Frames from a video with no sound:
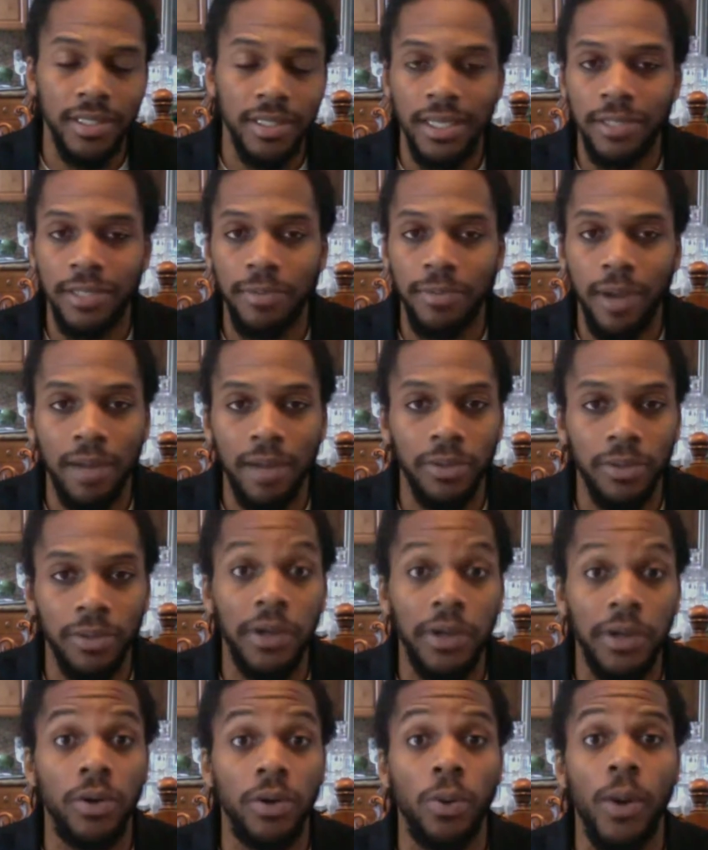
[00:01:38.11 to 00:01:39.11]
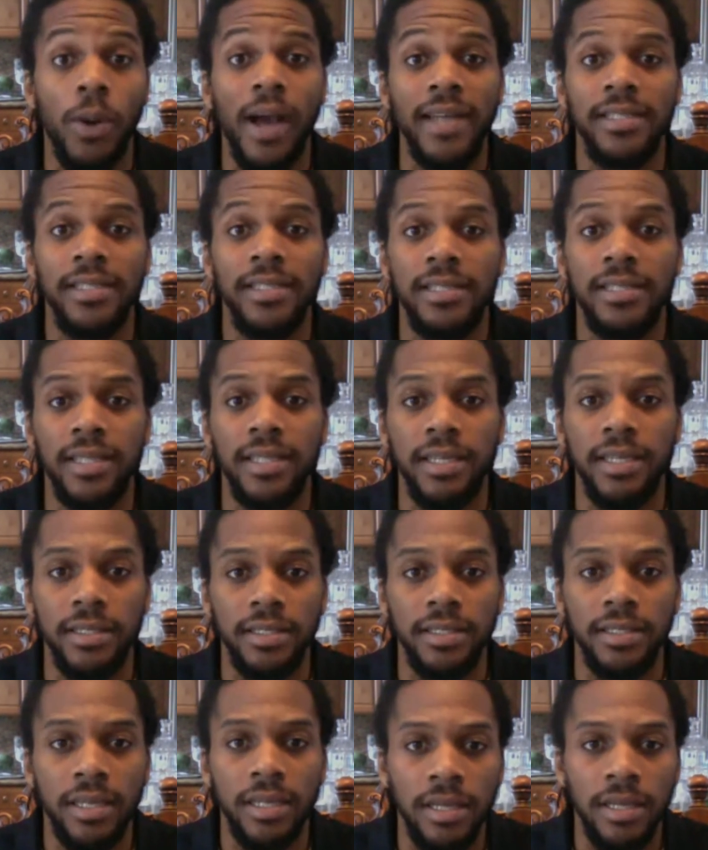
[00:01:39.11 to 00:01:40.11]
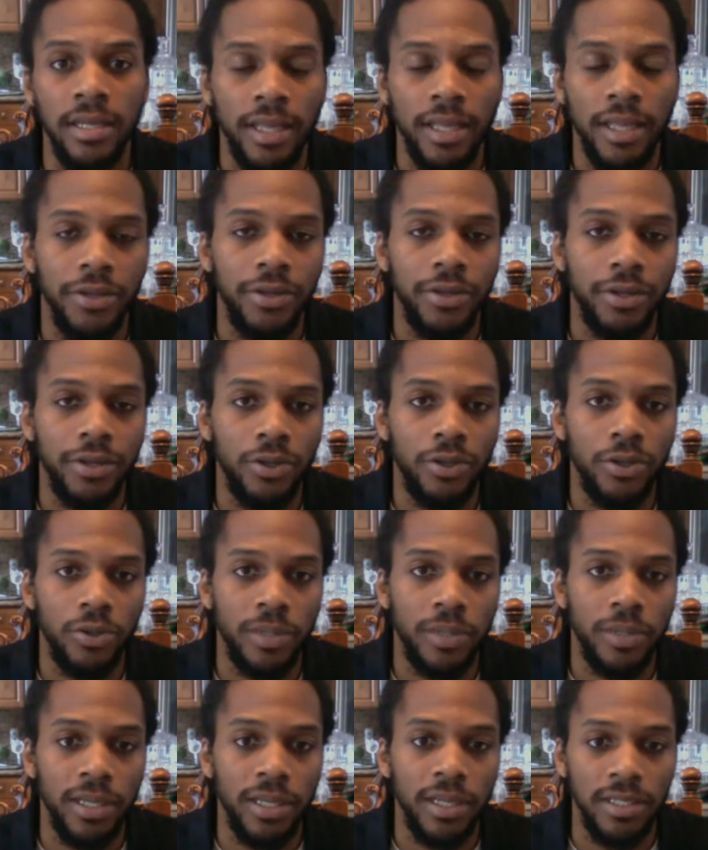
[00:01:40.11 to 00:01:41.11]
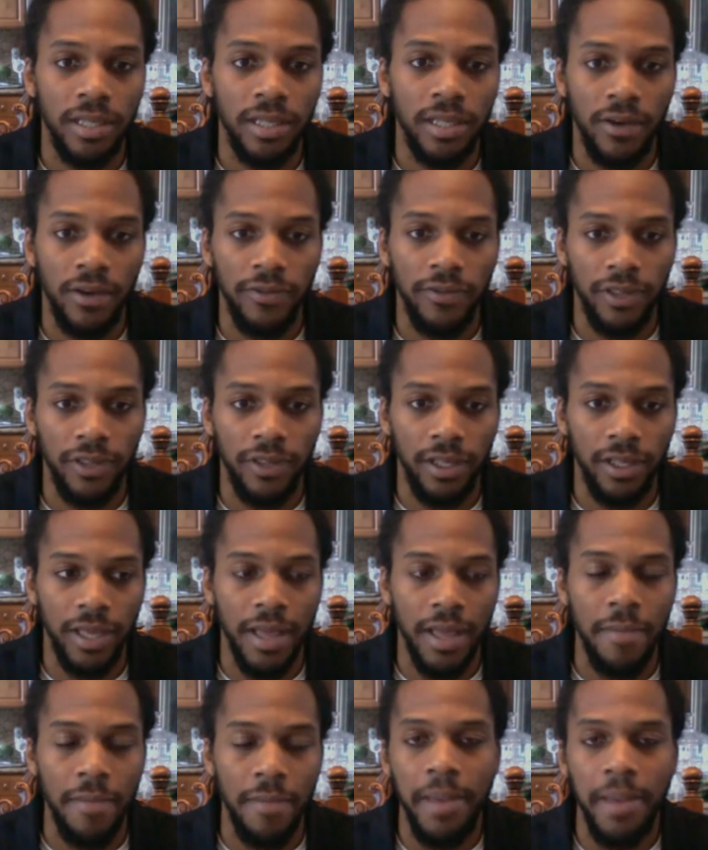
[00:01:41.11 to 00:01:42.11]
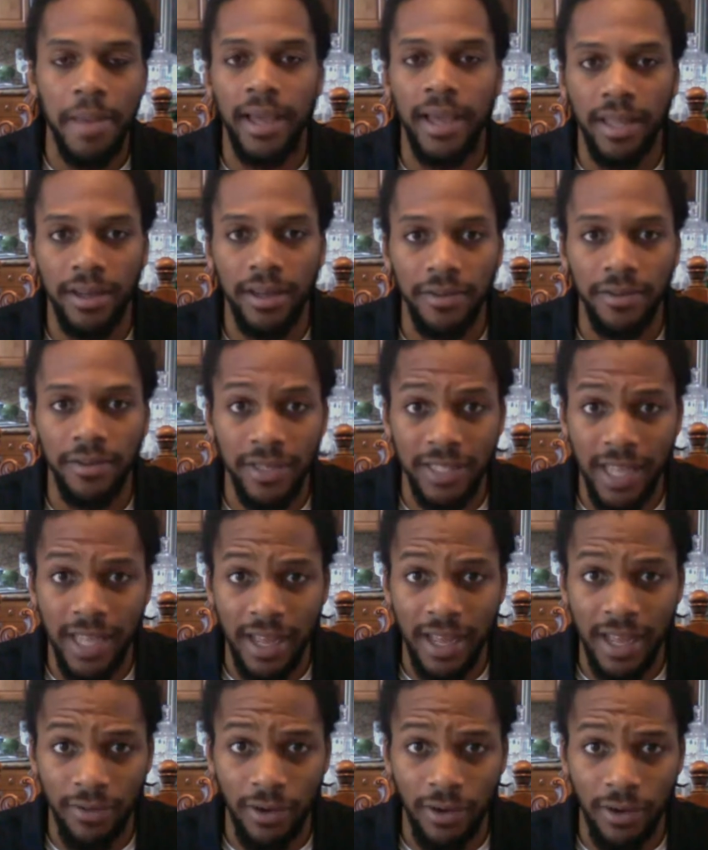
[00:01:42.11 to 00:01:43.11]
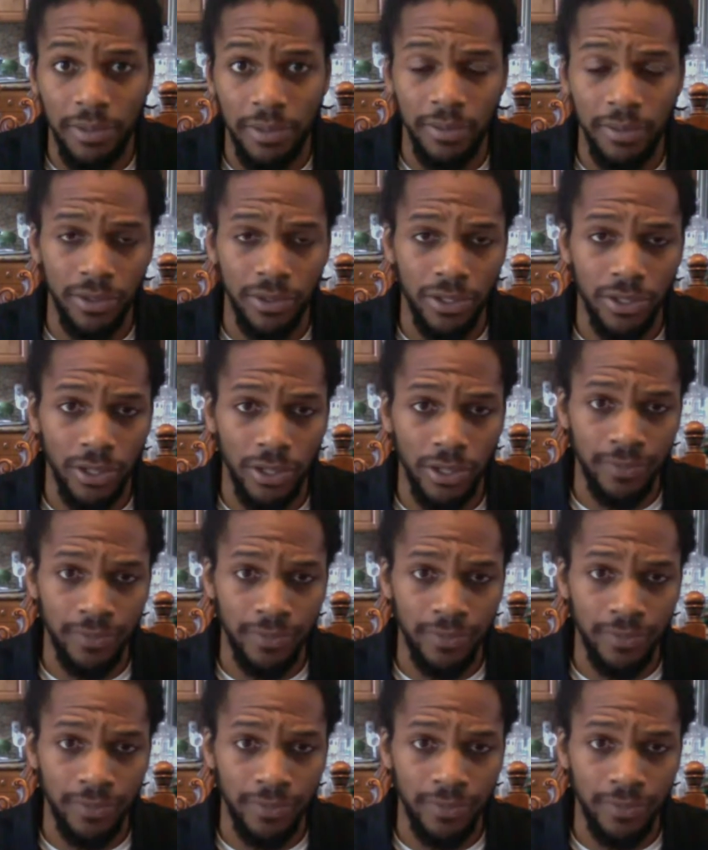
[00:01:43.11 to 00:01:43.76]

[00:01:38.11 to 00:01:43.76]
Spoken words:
that's probably one of the wisest things that you could do because of the impact that events have on people. So